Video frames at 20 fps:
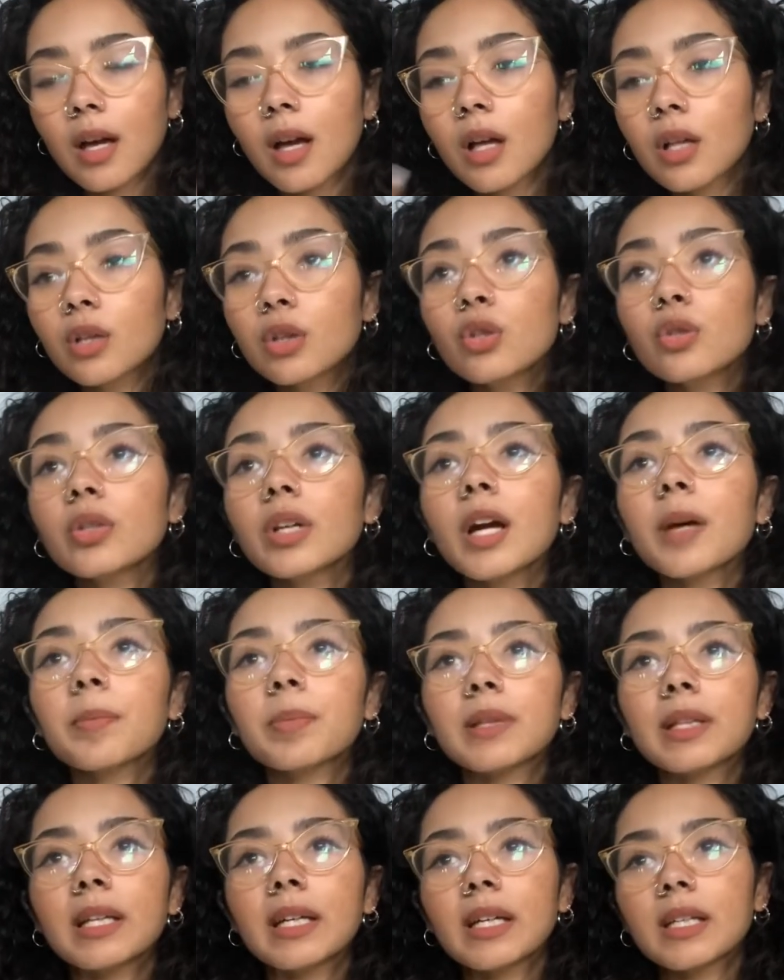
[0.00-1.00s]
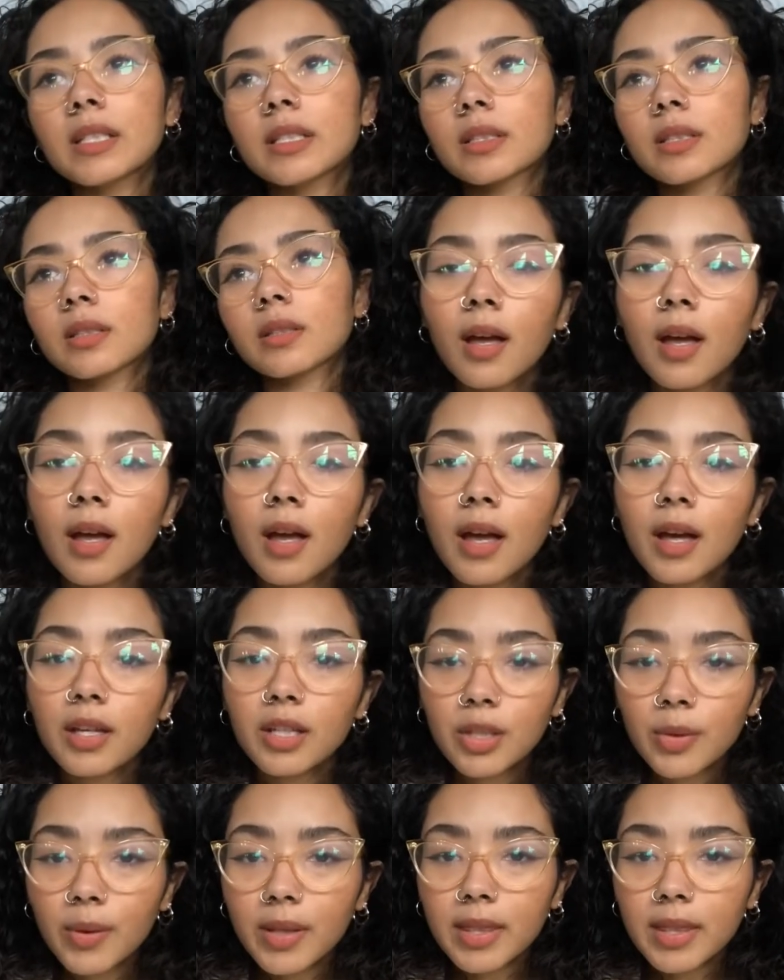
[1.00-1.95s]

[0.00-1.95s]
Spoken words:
Luna, please! You would